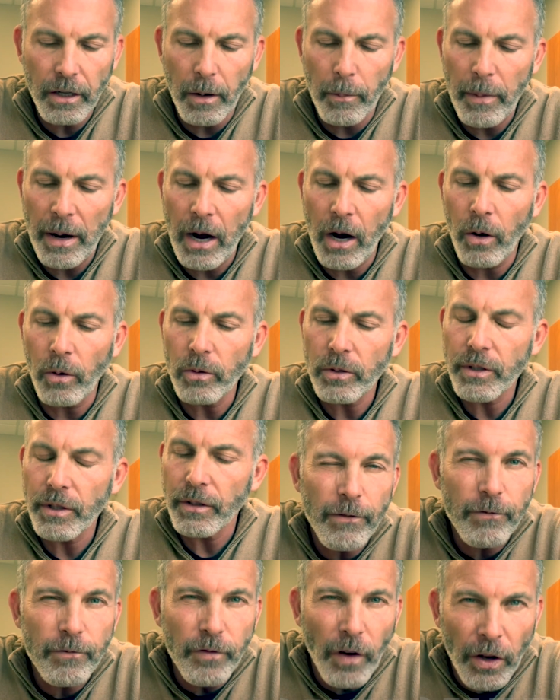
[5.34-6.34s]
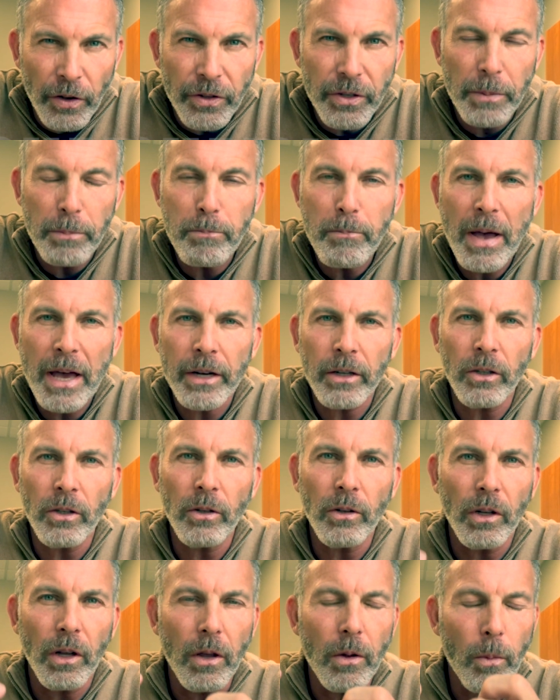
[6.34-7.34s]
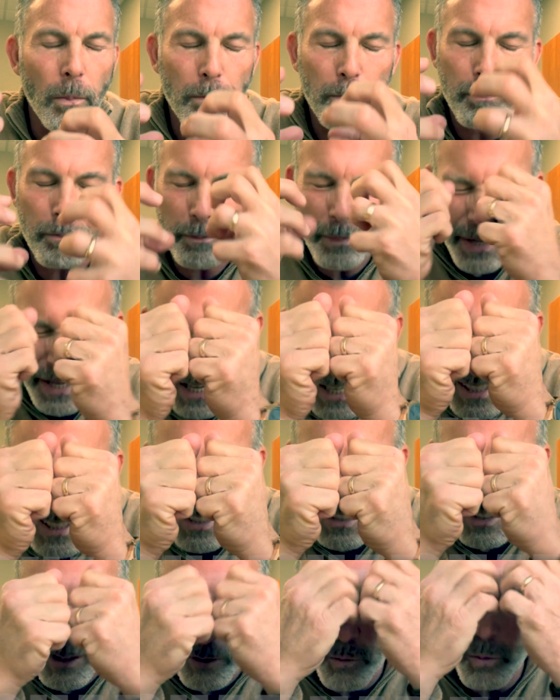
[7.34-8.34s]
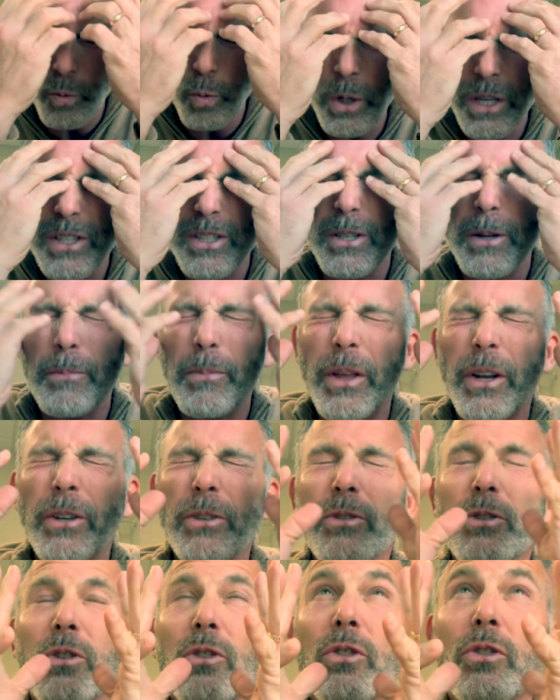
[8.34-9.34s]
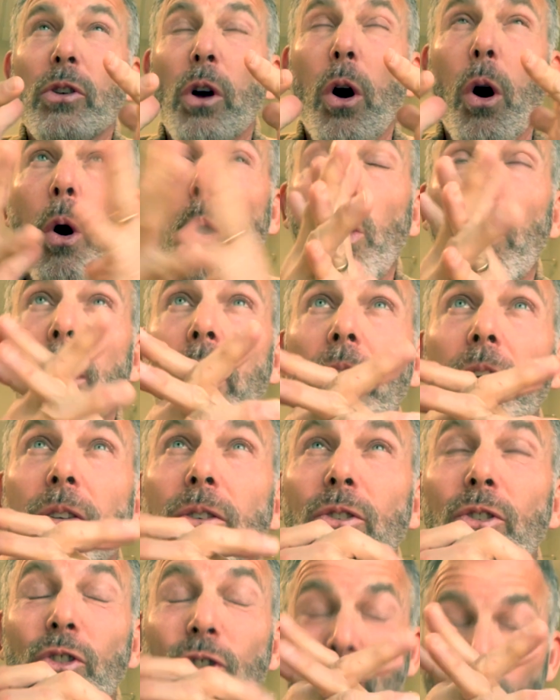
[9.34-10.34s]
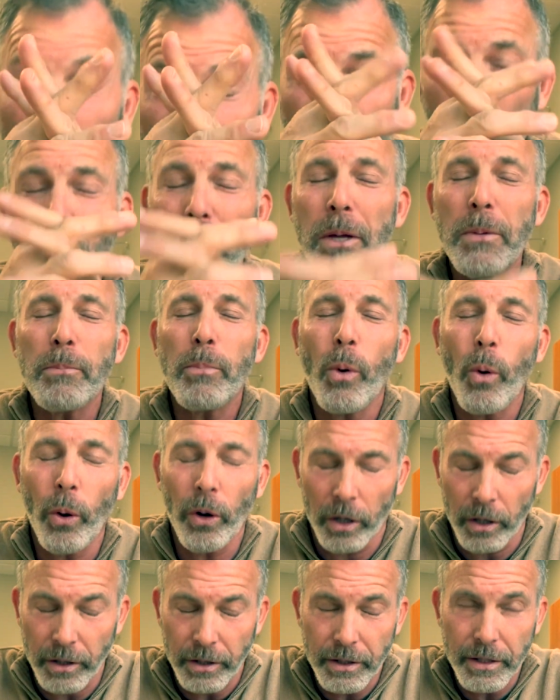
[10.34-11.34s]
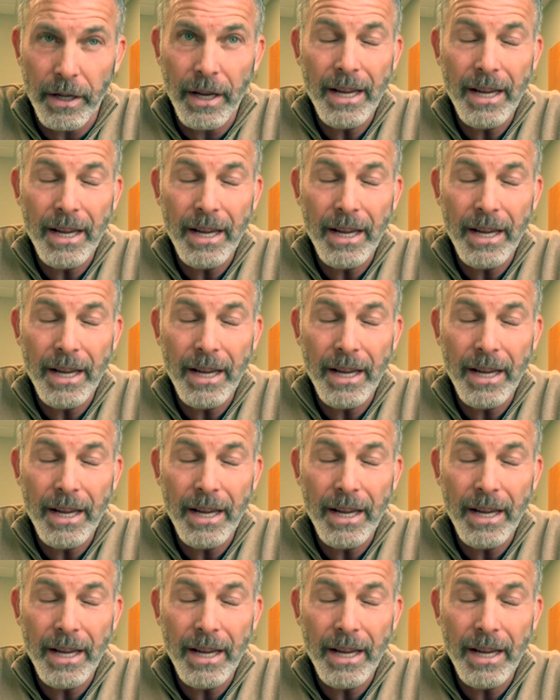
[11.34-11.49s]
about fundamental pieces of wisdom that are so, so important.